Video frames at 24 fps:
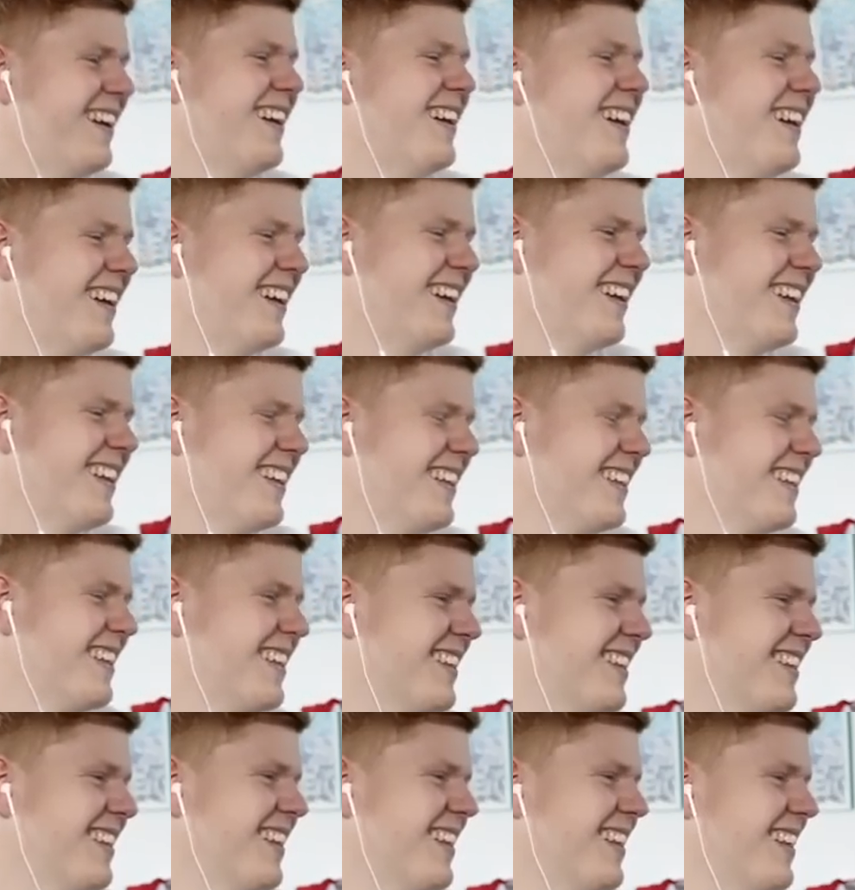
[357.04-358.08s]

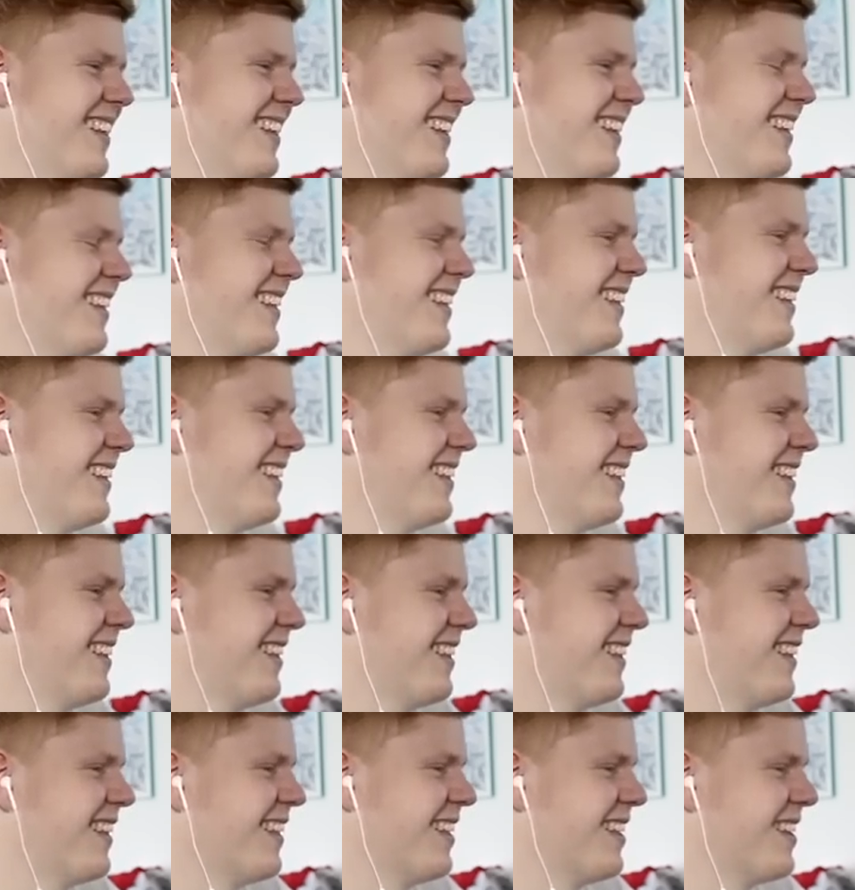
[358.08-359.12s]

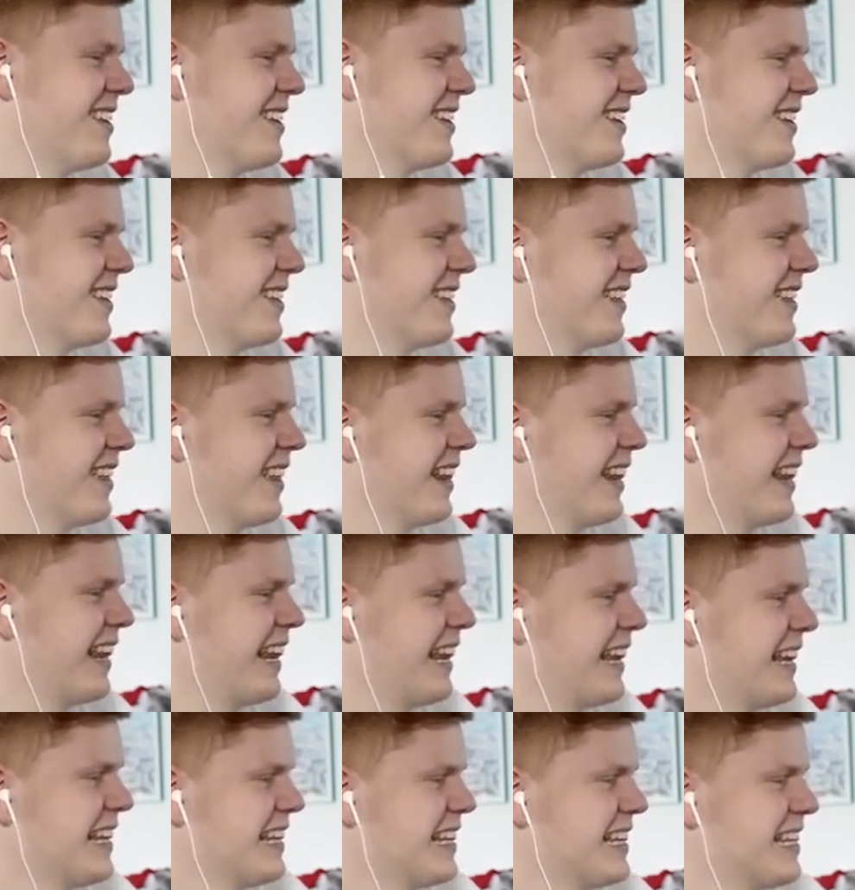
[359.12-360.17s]

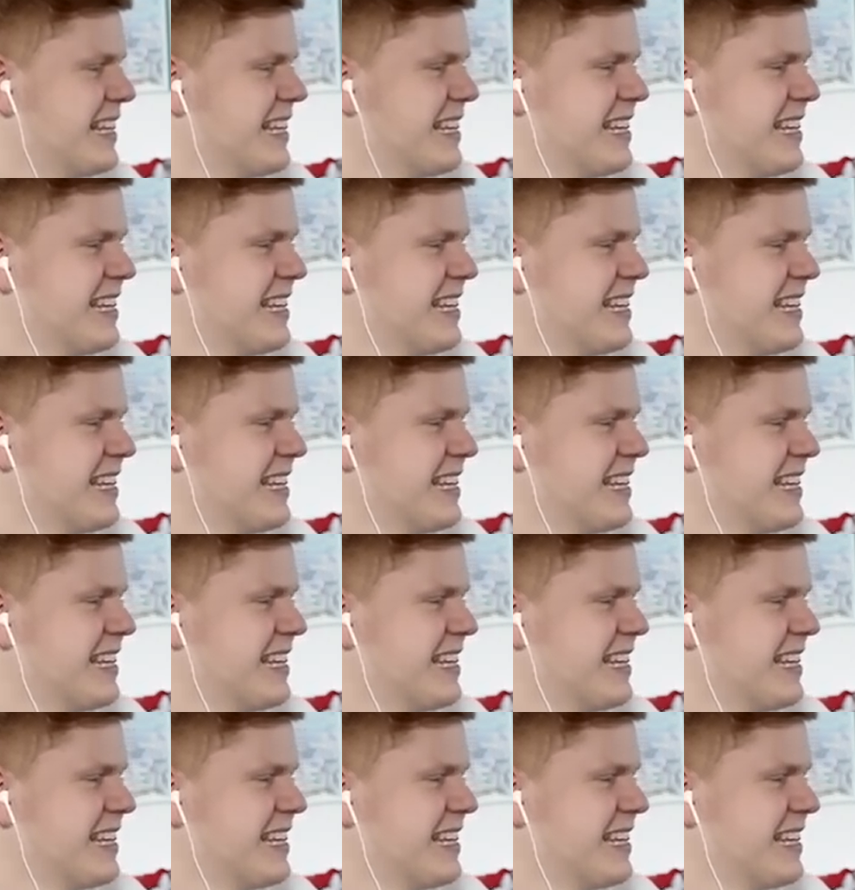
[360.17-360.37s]
No words are spoken by the person on screen.